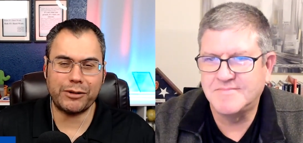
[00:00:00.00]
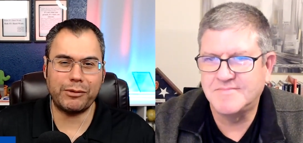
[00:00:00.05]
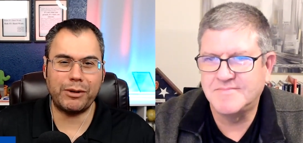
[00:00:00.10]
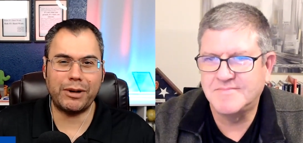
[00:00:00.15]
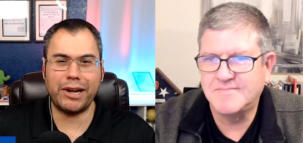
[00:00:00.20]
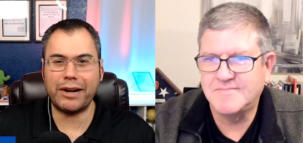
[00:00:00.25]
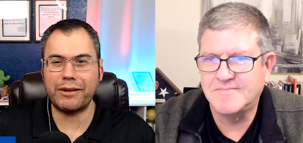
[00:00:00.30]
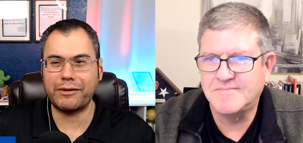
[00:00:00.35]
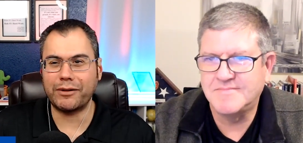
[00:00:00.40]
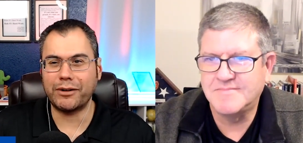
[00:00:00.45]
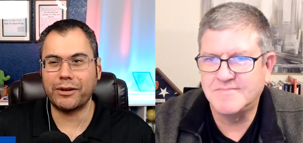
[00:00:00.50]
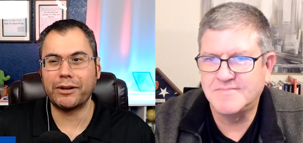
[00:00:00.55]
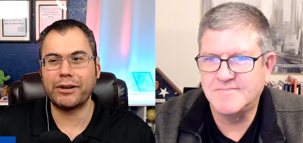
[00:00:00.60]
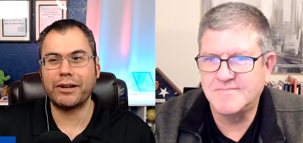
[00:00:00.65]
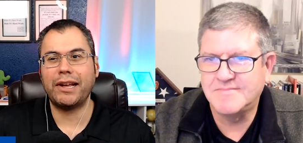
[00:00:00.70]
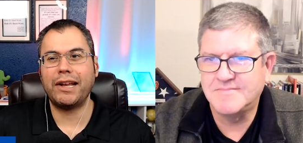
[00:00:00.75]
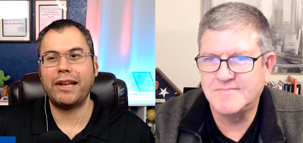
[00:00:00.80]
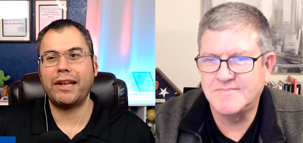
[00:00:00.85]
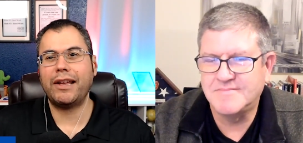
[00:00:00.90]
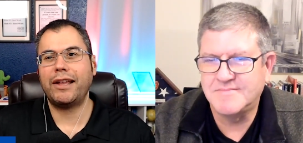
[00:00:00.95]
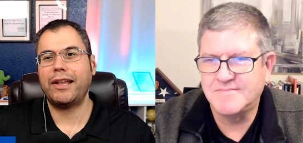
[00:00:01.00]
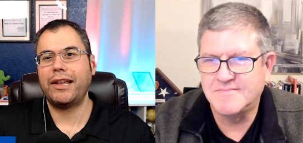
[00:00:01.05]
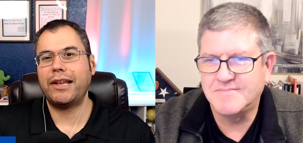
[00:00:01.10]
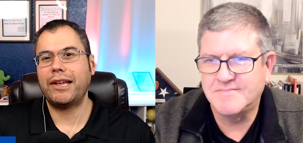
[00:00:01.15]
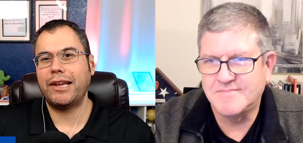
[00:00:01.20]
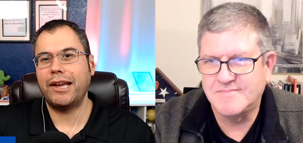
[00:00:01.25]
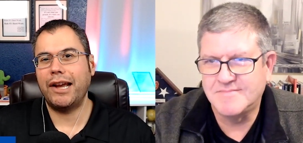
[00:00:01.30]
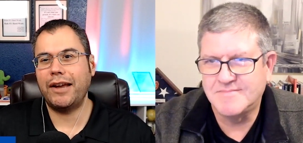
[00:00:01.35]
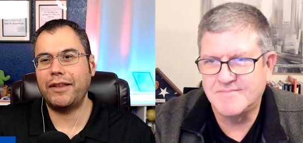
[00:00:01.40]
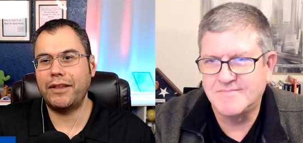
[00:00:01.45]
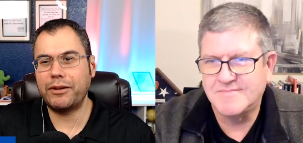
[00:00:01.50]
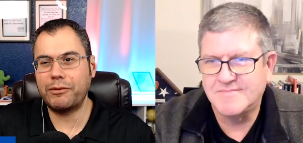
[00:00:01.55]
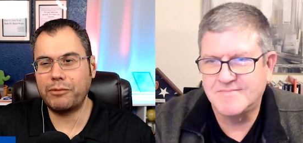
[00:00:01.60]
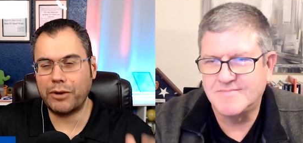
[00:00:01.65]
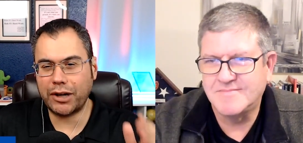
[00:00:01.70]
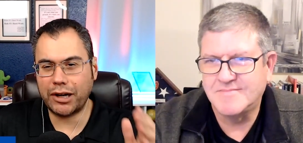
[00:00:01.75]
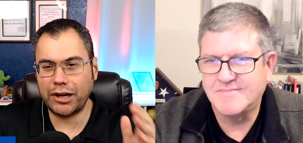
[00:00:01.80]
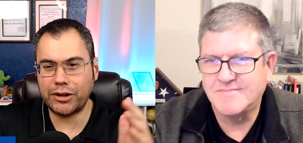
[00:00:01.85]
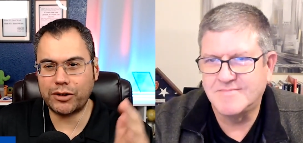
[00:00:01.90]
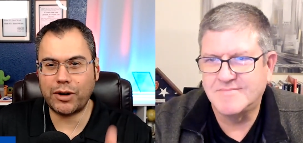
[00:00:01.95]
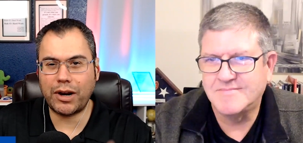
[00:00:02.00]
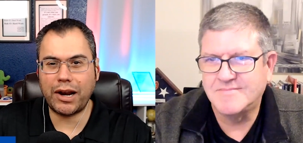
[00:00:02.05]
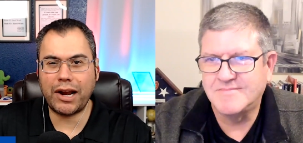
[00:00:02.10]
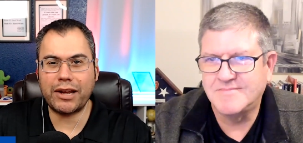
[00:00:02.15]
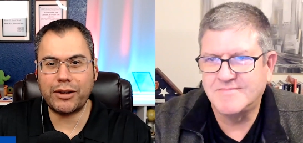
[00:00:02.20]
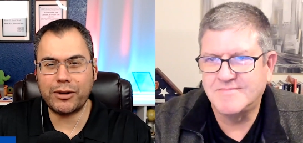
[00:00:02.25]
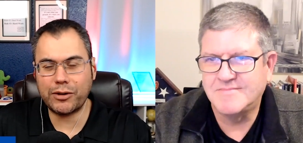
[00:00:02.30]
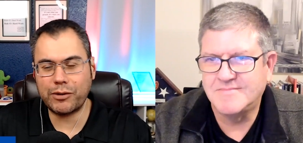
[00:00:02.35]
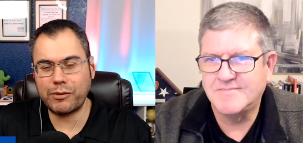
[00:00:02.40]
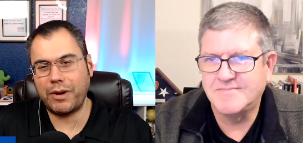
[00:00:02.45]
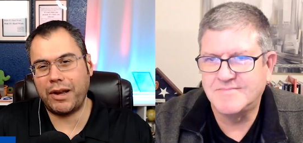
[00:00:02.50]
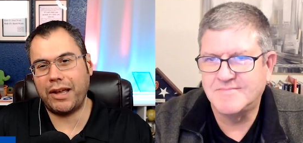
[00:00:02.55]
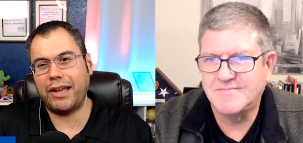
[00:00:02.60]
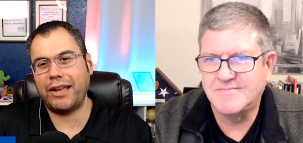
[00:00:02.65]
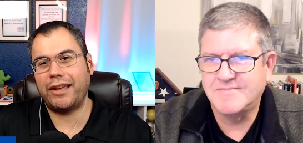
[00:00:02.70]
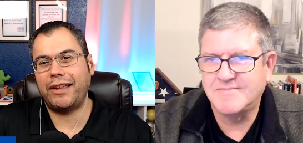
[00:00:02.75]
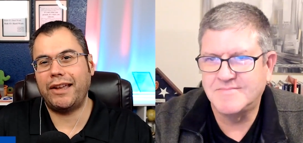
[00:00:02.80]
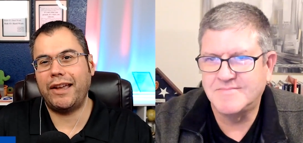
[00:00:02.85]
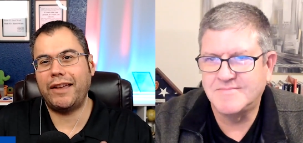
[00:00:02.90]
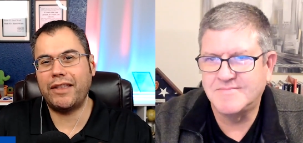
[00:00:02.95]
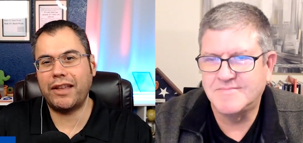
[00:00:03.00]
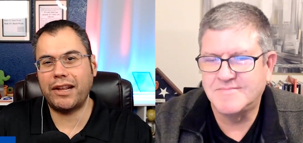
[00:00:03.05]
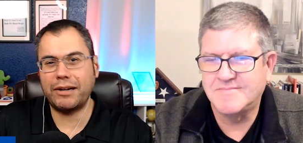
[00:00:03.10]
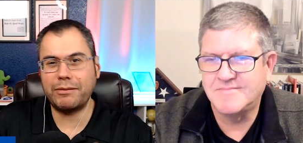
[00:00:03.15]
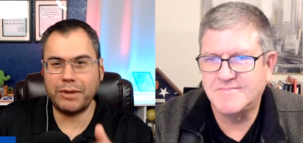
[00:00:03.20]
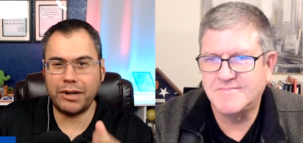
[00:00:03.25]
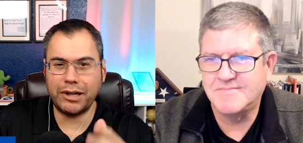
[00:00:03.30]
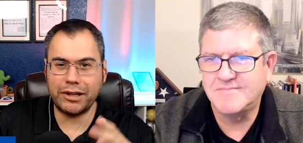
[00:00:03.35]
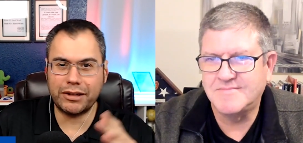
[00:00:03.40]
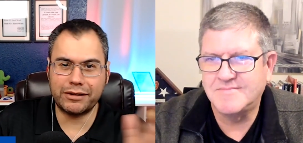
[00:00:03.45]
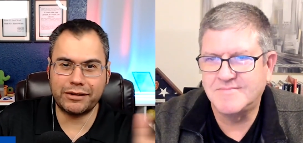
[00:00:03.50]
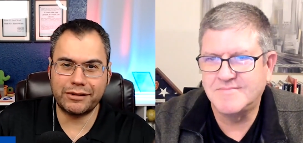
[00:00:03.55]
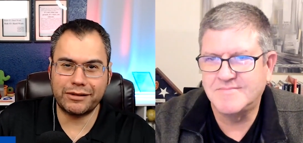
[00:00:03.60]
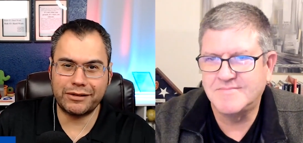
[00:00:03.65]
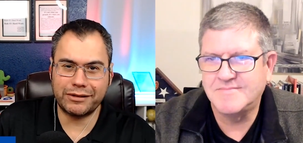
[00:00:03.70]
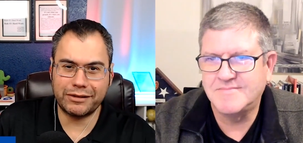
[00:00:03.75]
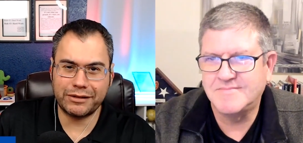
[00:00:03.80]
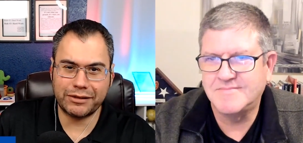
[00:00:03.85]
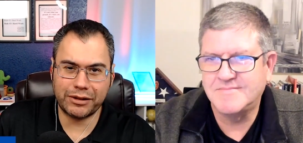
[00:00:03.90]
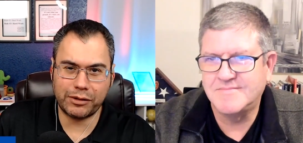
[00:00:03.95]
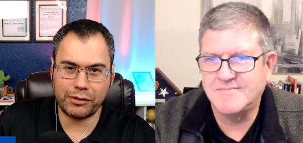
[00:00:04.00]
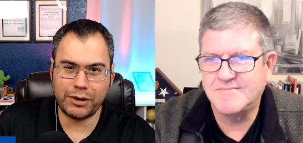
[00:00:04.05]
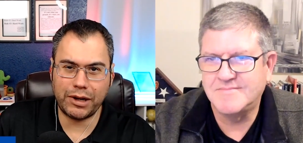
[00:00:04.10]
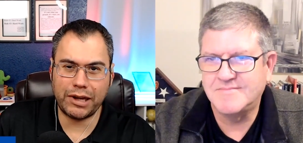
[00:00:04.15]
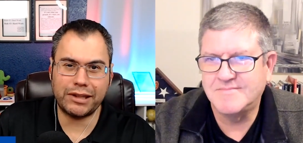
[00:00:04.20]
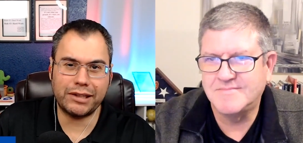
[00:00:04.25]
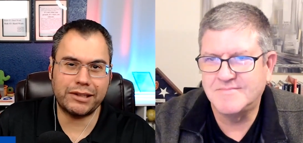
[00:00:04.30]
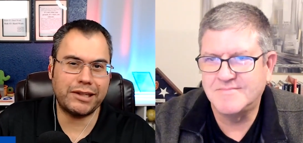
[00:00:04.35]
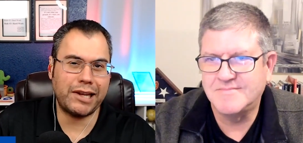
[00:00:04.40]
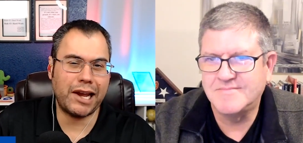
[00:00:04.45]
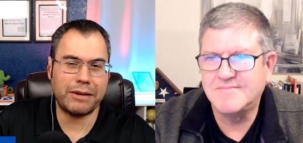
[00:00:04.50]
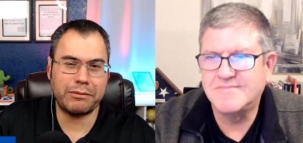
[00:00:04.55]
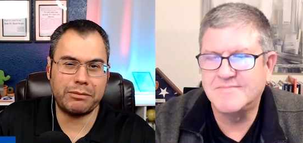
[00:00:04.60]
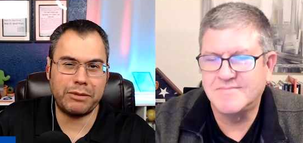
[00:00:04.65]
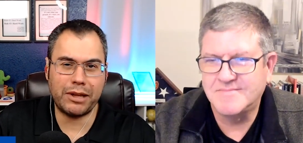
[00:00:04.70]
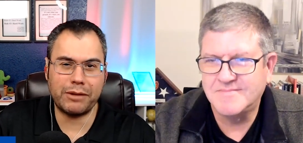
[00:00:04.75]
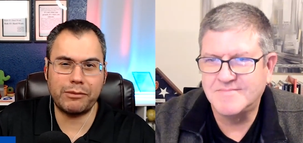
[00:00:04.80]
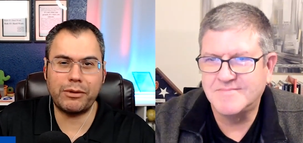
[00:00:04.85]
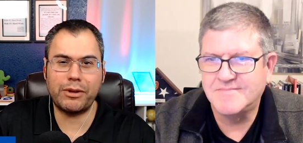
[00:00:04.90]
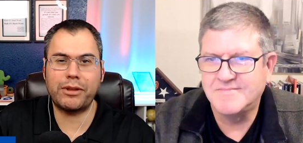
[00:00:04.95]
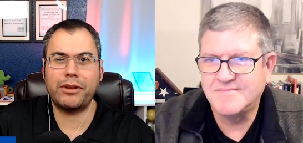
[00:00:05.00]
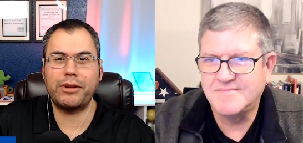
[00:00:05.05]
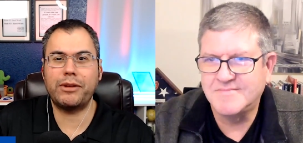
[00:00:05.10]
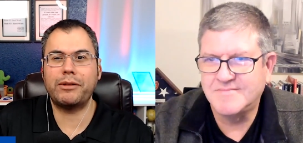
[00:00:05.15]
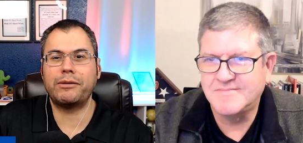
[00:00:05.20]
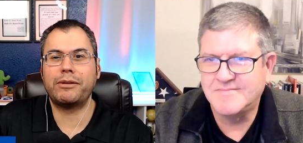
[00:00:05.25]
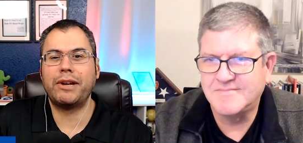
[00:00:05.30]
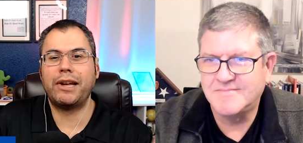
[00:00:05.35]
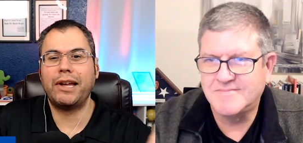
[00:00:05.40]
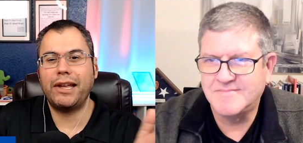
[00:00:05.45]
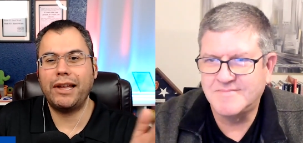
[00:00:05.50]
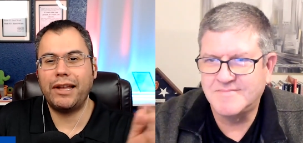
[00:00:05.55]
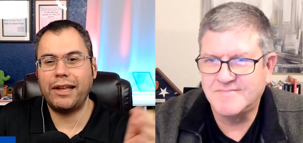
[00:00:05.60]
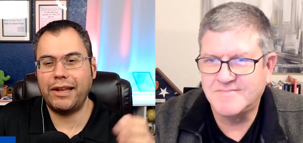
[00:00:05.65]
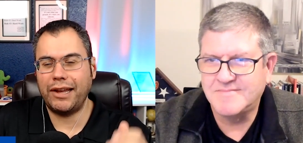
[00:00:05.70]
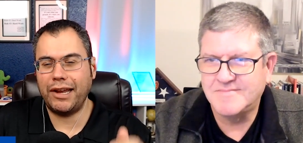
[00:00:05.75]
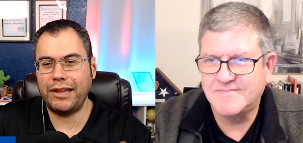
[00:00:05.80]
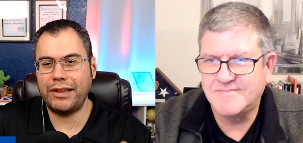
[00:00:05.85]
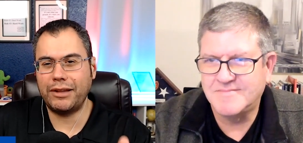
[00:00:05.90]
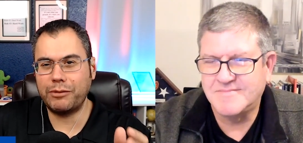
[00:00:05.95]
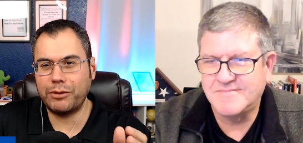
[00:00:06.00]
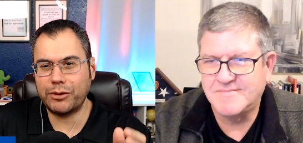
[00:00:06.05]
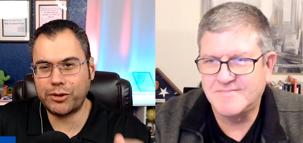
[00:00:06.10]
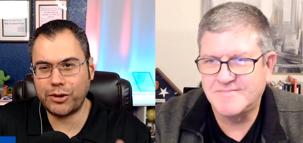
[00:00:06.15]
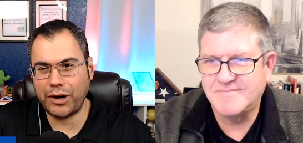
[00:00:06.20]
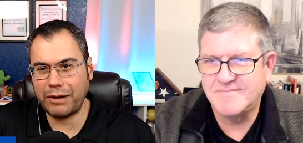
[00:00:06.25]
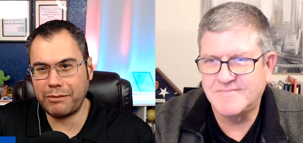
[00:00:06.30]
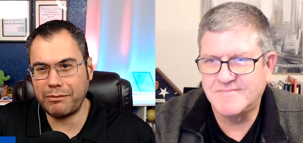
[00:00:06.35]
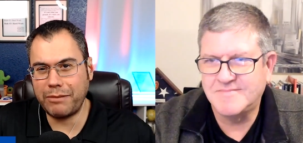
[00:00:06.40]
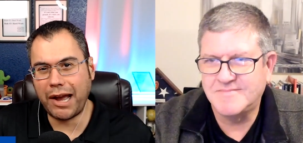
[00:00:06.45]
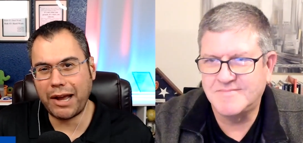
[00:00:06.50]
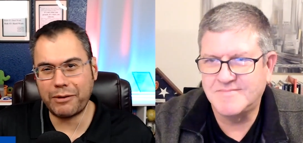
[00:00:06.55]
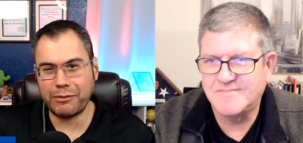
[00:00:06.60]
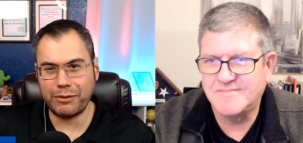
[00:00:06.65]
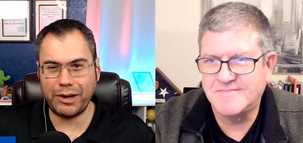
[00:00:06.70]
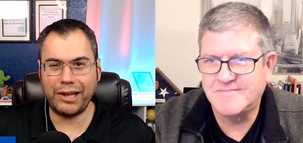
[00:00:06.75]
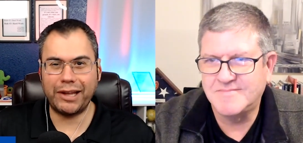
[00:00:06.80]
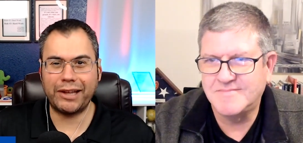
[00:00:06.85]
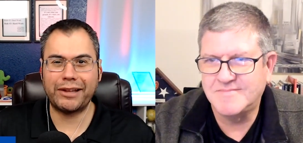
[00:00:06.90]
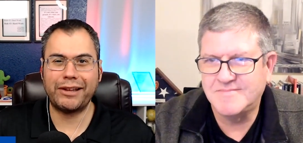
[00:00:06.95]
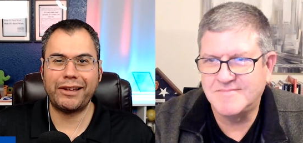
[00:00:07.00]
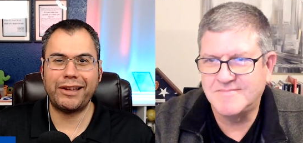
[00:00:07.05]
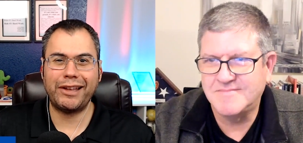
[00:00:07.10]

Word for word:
Speaker 1: whatever. And then we're going to try your way. And then I'm going to create the takt plan with you. And then we'll try my way.